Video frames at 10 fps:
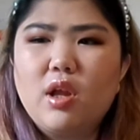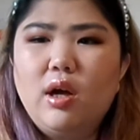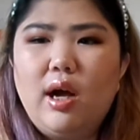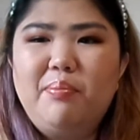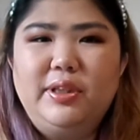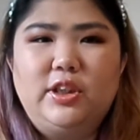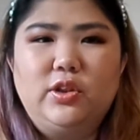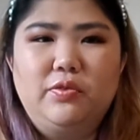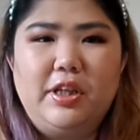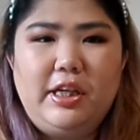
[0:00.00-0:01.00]

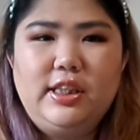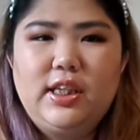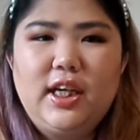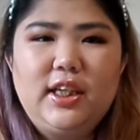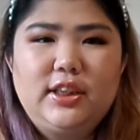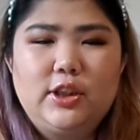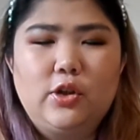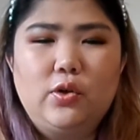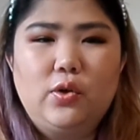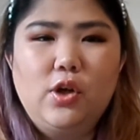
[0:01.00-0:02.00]
episodes released yet,
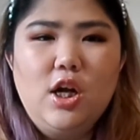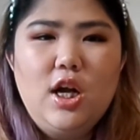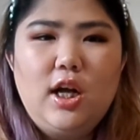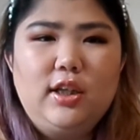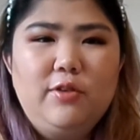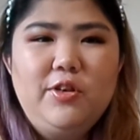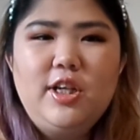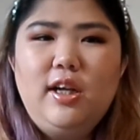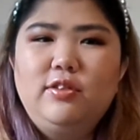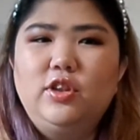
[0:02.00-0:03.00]
so I'll definitely
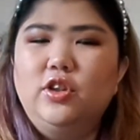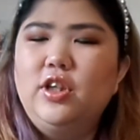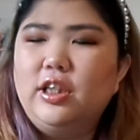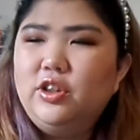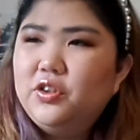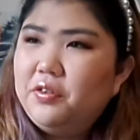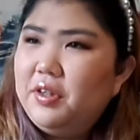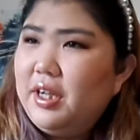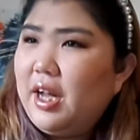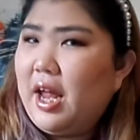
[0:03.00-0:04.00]
have to look into
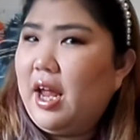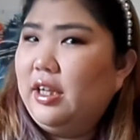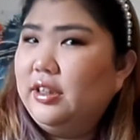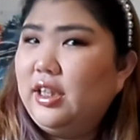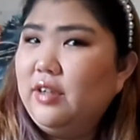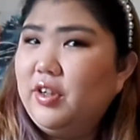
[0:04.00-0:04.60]
it and just give it